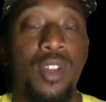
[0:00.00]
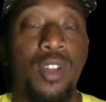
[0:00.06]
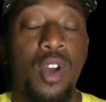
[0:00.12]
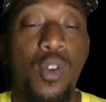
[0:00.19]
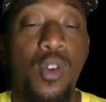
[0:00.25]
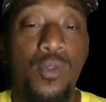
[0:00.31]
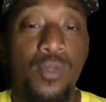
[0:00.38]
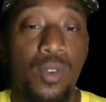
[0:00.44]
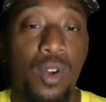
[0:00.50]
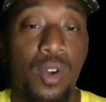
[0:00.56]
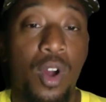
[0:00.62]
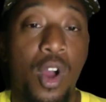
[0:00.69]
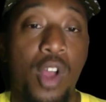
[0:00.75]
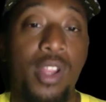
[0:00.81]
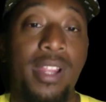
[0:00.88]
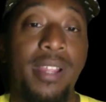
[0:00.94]

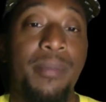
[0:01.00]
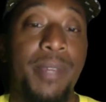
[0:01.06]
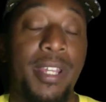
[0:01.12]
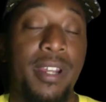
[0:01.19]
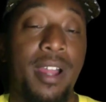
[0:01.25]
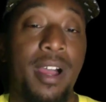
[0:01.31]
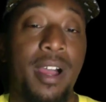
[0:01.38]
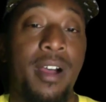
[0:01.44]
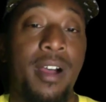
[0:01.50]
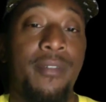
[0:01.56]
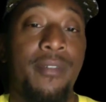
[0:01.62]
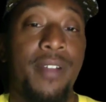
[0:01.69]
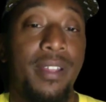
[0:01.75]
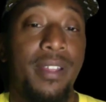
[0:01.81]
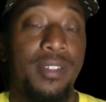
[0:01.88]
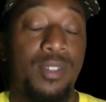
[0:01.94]
overall limit of
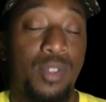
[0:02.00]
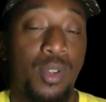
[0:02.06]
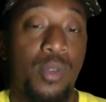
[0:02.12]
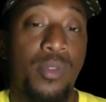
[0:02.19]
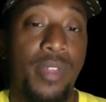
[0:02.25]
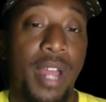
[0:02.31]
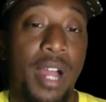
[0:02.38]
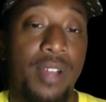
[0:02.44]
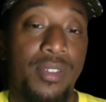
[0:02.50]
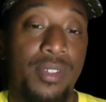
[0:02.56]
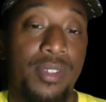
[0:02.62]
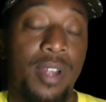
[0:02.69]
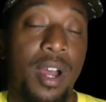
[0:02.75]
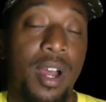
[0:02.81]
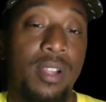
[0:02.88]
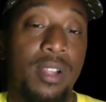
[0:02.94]

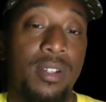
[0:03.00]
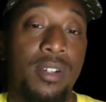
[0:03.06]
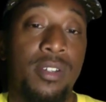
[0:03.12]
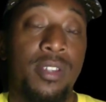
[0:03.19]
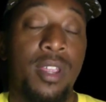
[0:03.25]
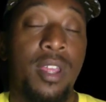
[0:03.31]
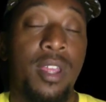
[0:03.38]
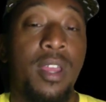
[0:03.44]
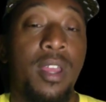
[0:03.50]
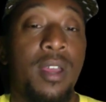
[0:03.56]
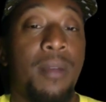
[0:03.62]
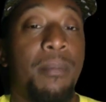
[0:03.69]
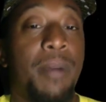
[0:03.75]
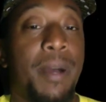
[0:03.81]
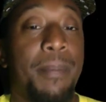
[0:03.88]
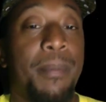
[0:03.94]
$2,000,
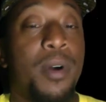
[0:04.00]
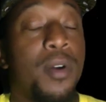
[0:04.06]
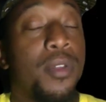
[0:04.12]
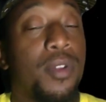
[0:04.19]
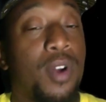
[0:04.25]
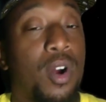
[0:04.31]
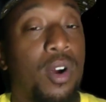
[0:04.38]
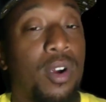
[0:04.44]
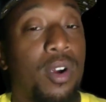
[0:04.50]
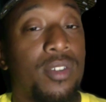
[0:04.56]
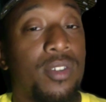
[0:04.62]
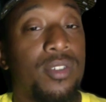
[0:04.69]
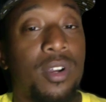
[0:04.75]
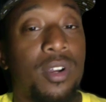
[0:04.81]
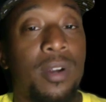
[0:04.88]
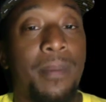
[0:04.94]
but both cards
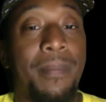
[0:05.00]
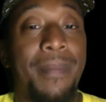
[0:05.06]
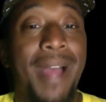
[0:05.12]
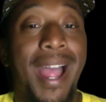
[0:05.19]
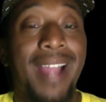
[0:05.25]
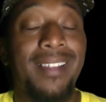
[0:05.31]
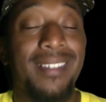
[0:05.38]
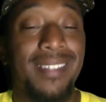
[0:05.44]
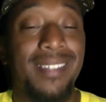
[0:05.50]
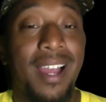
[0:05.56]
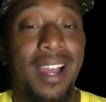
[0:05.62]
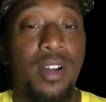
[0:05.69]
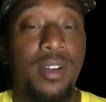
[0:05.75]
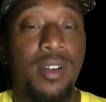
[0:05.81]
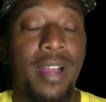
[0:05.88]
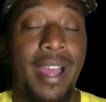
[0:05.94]
are maxed
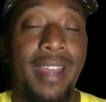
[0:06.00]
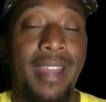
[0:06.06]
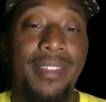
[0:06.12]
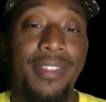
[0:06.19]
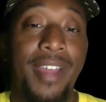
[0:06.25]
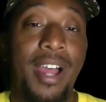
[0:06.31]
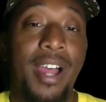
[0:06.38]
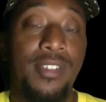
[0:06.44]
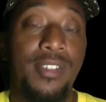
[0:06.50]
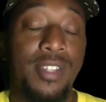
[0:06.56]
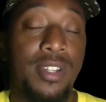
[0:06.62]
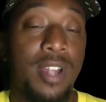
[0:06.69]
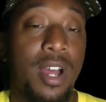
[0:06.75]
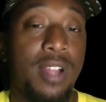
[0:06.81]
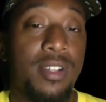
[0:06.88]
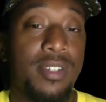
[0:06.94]
out at
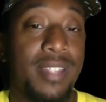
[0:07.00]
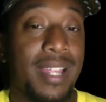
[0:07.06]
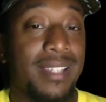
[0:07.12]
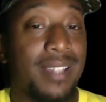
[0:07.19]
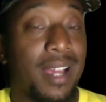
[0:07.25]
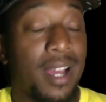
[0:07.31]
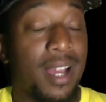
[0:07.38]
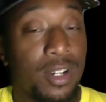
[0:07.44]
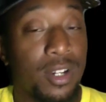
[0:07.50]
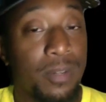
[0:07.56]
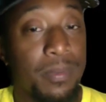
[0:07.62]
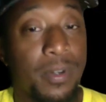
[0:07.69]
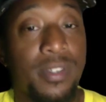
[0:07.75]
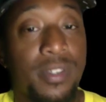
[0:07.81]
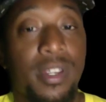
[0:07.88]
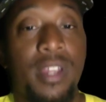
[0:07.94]
$1,000, that's
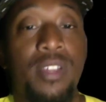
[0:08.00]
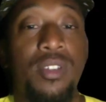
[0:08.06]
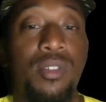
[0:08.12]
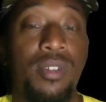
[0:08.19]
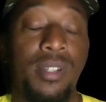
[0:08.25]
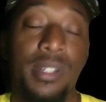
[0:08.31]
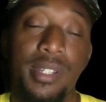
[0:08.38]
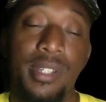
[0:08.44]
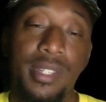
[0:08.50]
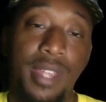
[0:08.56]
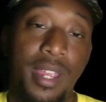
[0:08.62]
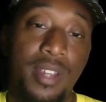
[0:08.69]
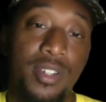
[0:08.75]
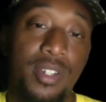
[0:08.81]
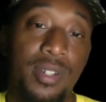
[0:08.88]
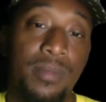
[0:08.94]
100%
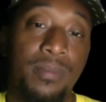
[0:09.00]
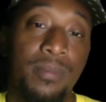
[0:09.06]
utilization.